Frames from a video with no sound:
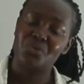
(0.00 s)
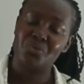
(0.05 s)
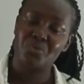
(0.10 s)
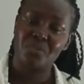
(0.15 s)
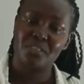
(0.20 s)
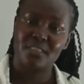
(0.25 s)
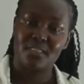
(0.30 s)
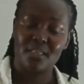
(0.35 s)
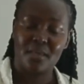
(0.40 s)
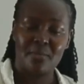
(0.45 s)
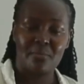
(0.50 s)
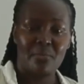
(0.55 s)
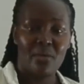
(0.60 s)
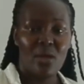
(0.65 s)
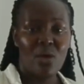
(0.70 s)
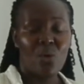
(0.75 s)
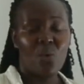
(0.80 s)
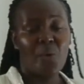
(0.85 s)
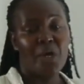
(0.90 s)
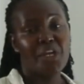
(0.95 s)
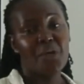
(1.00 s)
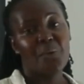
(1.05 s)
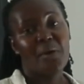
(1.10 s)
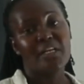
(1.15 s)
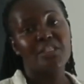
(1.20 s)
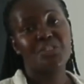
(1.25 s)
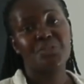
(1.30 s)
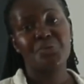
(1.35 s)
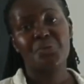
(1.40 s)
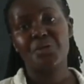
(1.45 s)
use them. When you
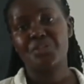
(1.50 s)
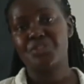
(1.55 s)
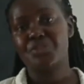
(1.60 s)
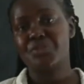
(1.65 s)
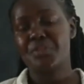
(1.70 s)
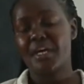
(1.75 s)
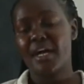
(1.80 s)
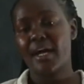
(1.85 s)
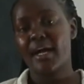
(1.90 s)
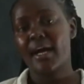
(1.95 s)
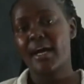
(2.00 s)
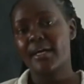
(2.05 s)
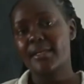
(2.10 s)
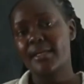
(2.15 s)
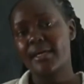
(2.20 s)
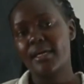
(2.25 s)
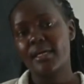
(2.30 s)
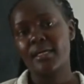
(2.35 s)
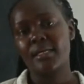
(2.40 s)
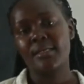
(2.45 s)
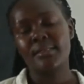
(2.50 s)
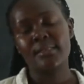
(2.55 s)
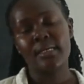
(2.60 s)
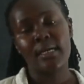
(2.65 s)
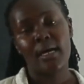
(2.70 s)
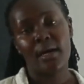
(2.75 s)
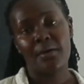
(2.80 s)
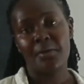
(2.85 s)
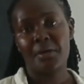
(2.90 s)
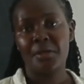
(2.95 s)
want to go to the garden,
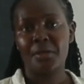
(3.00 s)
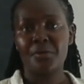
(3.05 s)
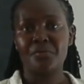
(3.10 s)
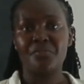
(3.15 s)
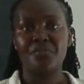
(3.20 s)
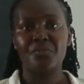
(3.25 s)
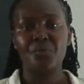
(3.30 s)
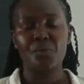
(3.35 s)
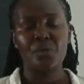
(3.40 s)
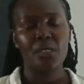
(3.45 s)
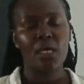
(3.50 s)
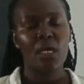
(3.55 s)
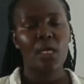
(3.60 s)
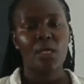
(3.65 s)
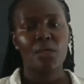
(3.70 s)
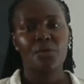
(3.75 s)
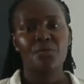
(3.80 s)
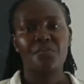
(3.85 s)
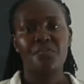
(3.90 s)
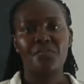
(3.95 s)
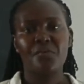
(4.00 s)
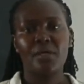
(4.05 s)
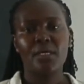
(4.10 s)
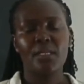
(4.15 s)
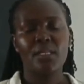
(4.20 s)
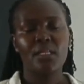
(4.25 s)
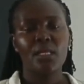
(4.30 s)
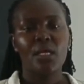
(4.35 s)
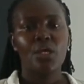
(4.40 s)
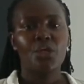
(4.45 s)
carry your food, you
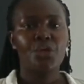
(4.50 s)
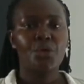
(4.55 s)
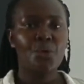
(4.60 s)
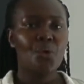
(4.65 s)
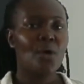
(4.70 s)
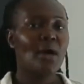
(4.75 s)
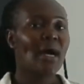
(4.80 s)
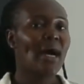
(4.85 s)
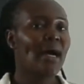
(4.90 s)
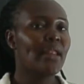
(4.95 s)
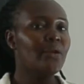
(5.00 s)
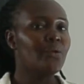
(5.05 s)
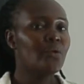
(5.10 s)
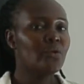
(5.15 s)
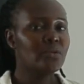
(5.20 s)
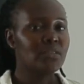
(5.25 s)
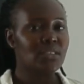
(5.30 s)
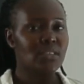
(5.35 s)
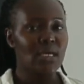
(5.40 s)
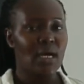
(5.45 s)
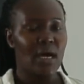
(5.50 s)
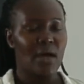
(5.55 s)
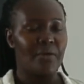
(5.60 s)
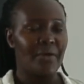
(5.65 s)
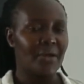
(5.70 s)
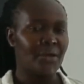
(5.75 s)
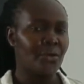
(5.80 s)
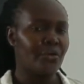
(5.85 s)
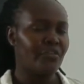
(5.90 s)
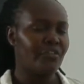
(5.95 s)
feel you cannot
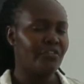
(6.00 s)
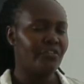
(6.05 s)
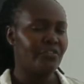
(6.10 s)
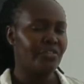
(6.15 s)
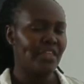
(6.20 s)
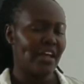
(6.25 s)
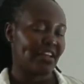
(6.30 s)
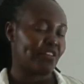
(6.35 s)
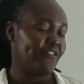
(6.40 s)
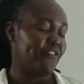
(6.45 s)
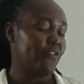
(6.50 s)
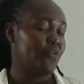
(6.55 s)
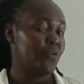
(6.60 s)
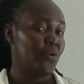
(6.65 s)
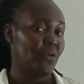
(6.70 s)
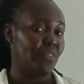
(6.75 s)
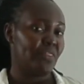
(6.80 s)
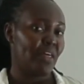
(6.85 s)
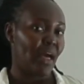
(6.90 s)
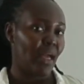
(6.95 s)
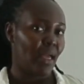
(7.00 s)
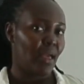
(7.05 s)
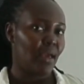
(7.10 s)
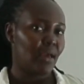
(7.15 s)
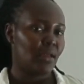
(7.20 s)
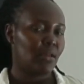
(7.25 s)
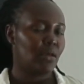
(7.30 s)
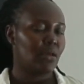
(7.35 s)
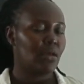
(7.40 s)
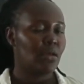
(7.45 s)
carry that food on the
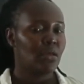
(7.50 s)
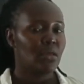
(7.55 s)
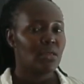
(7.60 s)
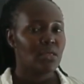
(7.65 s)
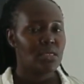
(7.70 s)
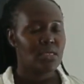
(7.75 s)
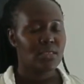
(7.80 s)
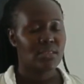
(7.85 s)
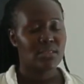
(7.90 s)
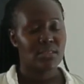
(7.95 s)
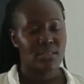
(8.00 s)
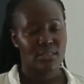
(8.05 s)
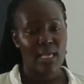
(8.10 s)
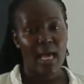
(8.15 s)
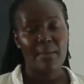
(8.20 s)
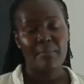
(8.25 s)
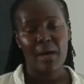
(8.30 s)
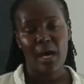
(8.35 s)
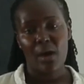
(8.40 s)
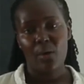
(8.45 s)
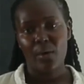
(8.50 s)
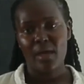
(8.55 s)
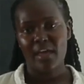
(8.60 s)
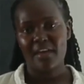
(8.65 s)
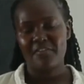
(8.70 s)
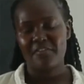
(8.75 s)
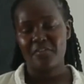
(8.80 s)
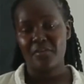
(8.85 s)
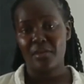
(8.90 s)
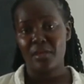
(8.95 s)
head. It's somehow
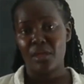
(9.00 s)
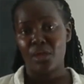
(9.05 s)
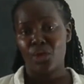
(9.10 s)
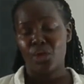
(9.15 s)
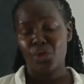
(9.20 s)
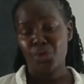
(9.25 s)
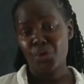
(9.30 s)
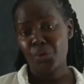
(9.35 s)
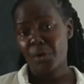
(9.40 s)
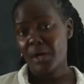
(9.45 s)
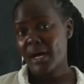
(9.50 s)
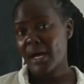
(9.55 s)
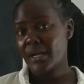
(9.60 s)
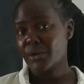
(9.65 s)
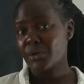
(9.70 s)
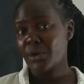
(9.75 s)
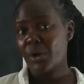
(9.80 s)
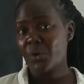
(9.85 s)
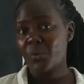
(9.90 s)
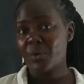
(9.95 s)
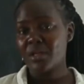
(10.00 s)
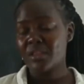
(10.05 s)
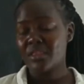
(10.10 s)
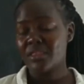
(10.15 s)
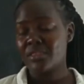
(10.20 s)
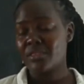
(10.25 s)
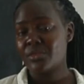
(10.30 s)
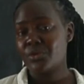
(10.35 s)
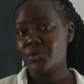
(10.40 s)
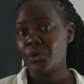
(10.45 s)
heavy. You can go
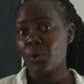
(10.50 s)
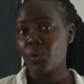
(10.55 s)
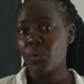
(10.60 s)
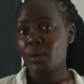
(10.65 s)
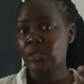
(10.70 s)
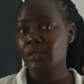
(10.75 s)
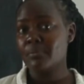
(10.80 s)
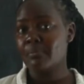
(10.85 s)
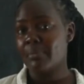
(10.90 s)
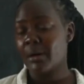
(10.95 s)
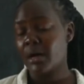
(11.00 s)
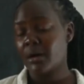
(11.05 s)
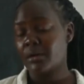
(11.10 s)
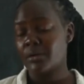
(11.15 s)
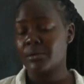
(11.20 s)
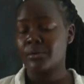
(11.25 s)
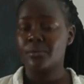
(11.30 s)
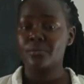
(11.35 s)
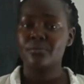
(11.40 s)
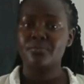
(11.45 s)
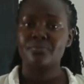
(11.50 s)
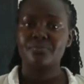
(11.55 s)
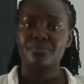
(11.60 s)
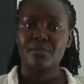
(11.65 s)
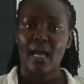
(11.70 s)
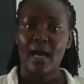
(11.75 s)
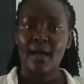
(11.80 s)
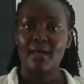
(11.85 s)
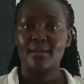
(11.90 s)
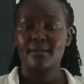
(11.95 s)
with your wheelbarrow
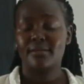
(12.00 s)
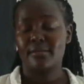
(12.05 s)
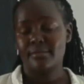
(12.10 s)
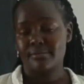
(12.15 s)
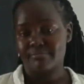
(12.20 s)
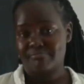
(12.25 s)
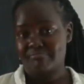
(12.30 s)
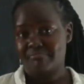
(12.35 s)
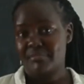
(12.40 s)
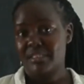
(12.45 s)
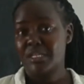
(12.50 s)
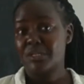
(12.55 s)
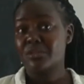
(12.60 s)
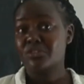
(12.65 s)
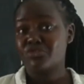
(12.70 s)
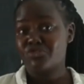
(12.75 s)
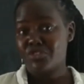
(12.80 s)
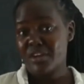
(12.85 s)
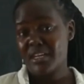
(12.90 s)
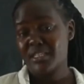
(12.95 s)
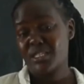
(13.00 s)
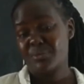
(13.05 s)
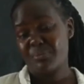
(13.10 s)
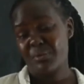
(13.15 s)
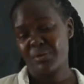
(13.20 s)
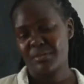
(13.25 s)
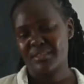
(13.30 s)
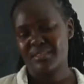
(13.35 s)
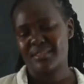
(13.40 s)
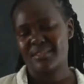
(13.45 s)
and you'll
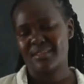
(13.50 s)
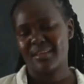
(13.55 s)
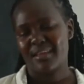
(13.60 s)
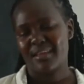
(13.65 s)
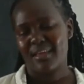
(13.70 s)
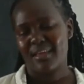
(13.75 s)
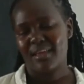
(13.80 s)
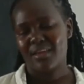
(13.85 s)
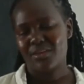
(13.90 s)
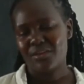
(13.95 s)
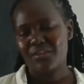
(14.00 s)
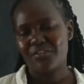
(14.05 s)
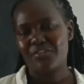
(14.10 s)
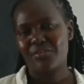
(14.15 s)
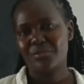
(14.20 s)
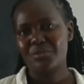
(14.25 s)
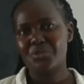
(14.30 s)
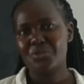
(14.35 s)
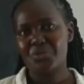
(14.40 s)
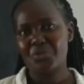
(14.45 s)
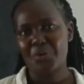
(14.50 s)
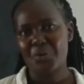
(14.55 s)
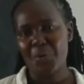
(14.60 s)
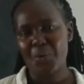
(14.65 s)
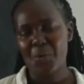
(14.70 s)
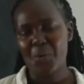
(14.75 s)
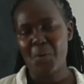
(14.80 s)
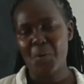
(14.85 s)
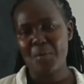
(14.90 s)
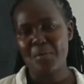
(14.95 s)
transport your food to
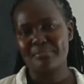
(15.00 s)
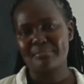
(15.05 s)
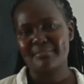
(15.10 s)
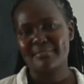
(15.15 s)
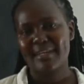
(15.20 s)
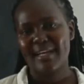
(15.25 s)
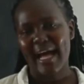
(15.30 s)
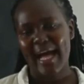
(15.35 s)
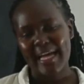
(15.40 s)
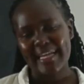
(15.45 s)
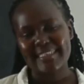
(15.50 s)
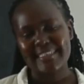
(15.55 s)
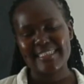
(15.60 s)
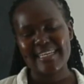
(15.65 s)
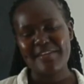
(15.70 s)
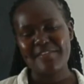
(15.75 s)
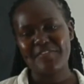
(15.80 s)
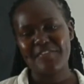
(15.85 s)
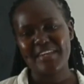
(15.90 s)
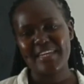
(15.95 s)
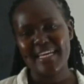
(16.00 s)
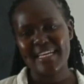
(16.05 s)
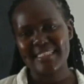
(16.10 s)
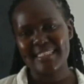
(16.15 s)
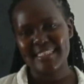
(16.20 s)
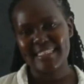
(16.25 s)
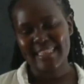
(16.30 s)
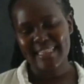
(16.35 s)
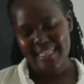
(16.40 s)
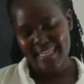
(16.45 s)
your home. And
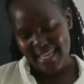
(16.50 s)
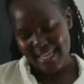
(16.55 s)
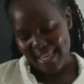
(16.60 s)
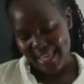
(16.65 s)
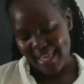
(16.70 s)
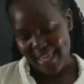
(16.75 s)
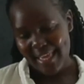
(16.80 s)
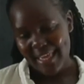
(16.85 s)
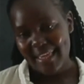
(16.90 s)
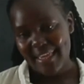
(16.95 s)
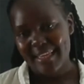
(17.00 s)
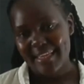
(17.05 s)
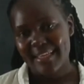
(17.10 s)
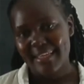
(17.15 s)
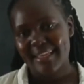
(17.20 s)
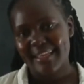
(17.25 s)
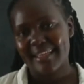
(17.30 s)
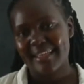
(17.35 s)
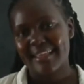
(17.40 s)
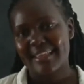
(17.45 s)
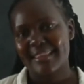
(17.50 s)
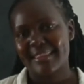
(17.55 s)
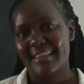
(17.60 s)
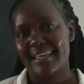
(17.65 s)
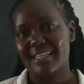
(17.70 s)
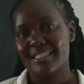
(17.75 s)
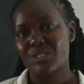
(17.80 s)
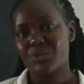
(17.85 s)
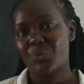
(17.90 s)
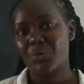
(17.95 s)
definitely
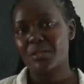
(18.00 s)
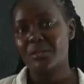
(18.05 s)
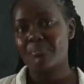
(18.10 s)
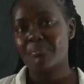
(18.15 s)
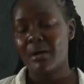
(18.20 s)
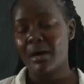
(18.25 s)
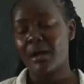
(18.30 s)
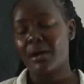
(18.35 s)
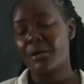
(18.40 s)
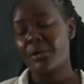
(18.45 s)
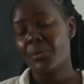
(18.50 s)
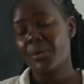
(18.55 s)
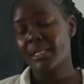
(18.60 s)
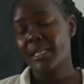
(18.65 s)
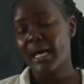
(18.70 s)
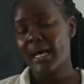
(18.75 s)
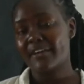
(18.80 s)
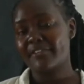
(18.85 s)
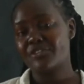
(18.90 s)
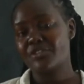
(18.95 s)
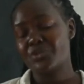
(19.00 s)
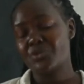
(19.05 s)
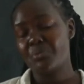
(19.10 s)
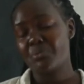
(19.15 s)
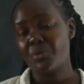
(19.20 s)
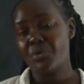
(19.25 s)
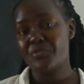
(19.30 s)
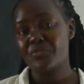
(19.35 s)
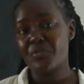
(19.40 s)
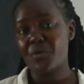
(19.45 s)
that wheelbarrow will have to
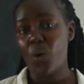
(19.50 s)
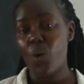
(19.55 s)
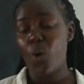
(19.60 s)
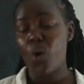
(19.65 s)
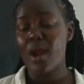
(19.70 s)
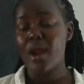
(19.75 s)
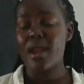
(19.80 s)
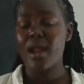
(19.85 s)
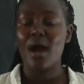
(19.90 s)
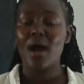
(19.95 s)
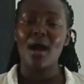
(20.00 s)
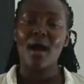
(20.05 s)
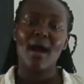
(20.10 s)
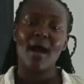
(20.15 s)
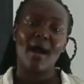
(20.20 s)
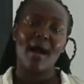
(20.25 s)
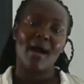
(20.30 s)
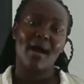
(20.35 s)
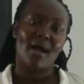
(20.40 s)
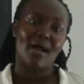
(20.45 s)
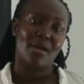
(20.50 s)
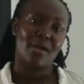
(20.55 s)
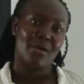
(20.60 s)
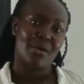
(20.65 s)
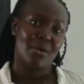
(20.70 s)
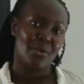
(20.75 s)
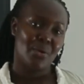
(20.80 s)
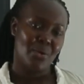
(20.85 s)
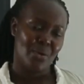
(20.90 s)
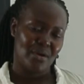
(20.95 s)
move on a
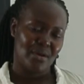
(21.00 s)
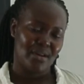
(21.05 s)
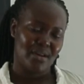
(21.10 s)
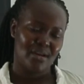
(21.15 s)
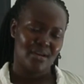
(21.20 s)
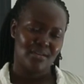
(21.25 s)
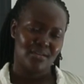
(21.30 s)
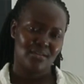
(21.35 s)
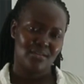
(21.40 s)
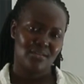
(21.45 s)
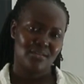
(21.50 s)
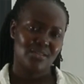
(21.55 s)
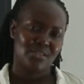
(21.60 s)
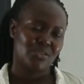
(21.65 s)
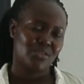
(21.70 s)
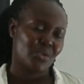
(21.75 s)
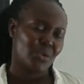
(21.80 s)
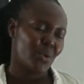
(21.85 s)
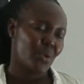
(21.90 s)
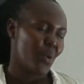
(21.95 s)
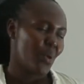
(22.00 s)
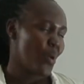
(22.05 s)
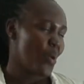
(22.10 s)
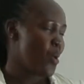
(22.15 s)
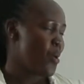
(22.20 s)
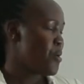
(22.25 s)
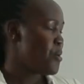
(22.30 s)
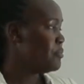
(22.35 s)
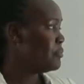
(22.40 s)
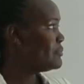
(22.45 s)
road to your
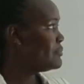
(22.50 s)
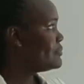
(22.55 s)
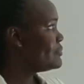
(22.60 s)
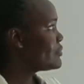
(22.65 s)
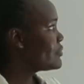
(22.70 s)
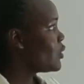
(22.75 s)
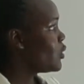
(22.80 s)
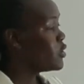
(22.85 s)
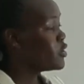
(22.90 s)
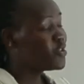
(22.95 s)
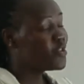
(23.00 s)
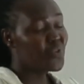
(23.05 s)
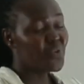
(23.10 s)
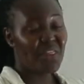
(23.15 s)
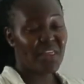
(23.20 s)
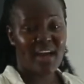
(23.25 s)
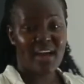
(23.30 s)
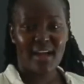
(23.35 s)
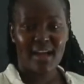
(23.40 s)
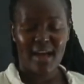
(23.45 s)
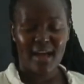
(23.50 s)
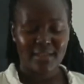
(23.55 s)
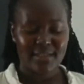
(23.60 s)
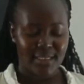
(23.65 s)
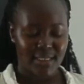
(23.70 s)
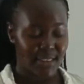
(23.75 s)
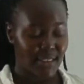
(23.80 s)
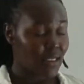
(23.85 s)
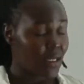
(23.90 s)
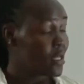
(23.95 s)
home or to the
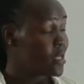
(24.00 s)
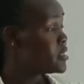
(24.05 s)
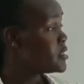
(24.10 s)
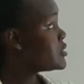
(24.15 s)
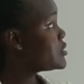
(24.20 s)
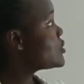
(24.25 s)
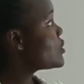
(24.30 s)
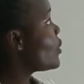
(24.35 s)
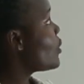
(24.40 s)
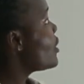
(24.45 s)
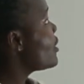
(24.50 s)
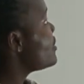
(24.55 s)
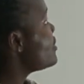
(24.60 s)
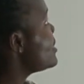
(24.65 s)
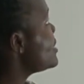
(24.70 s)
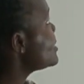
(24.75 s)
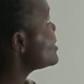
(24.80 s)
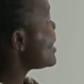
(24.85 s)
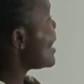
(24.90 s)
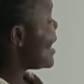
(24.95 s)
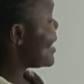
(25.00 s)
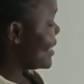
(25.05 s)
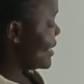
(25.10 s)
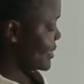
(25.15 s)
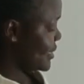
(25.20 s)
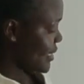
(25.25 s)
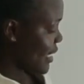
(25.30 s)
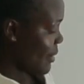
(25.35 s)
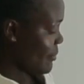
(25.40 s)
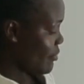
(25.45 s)
garden. So these are the
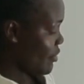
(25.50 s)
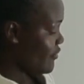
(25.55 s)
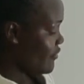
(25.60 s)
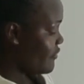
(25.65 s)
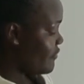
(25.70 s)
some